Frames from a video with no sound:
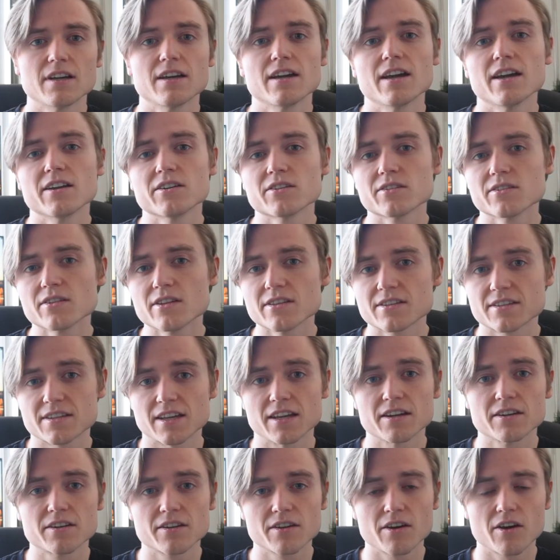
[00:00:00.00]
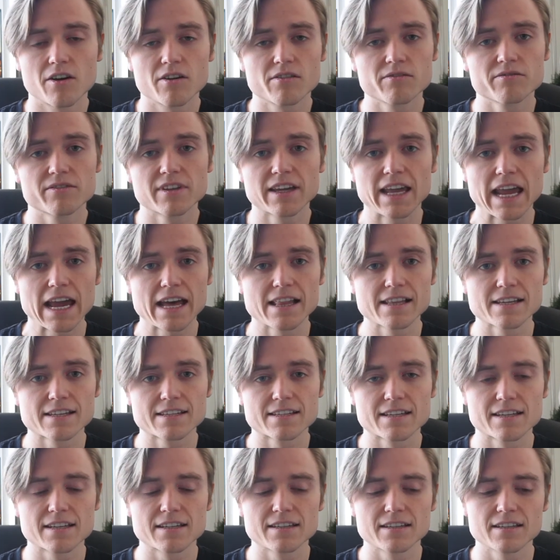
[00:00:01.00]
in the center of the
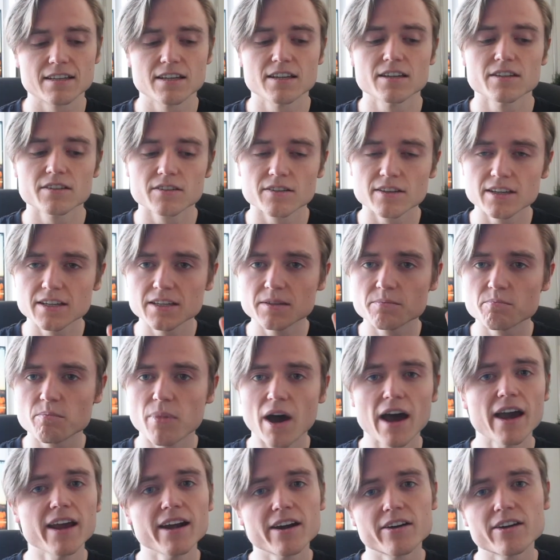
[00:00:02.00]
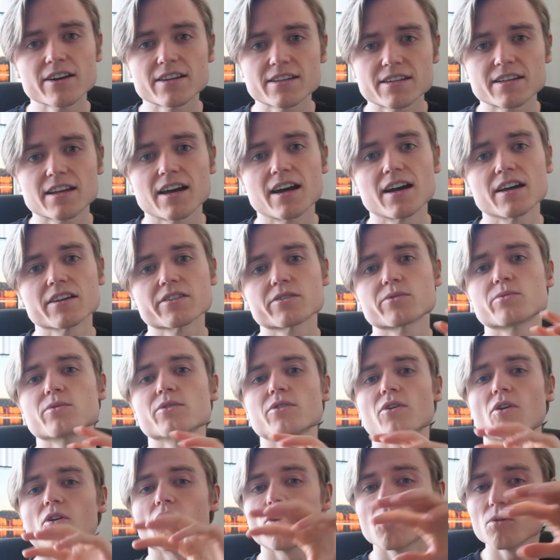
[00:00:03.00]
galaxy. So these binary stars
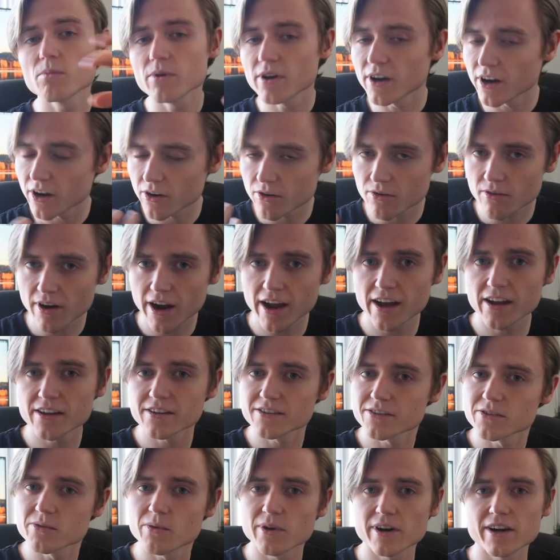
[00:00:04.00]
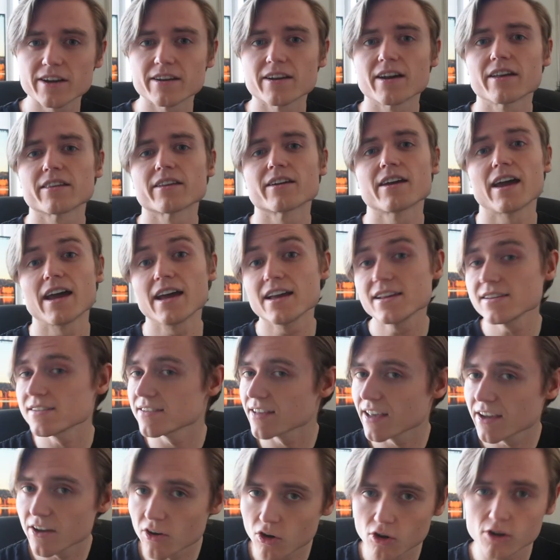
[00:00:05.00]
would orbit around one another as
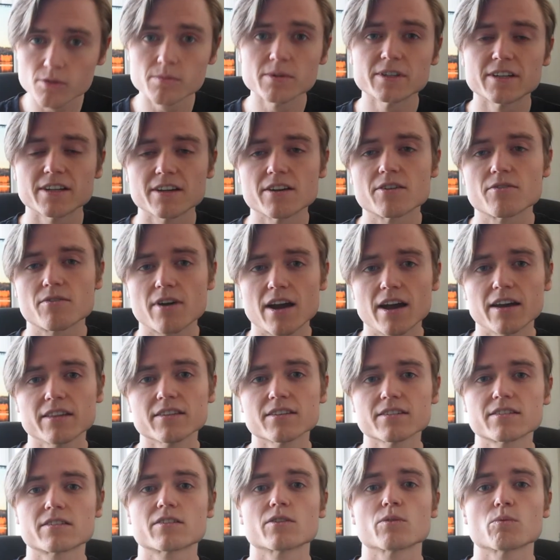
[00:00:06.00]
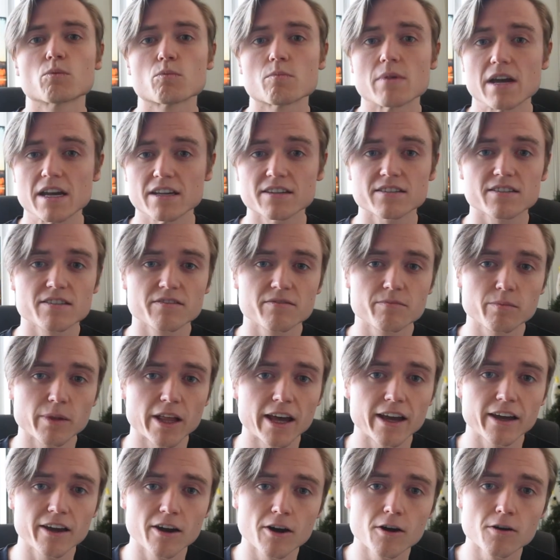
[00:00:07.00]
they orbited around the supermassive
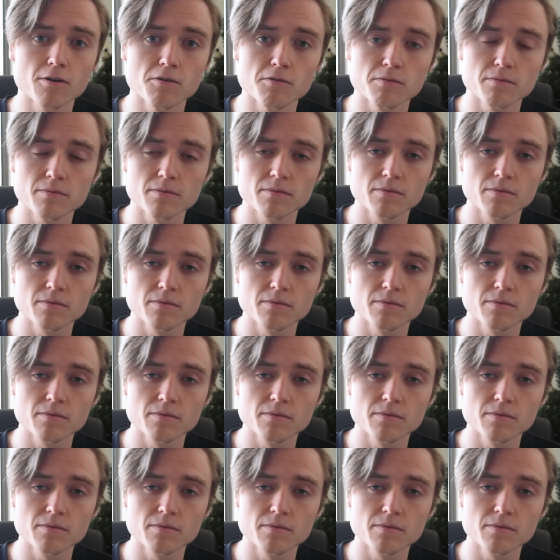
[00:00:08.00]
black hole.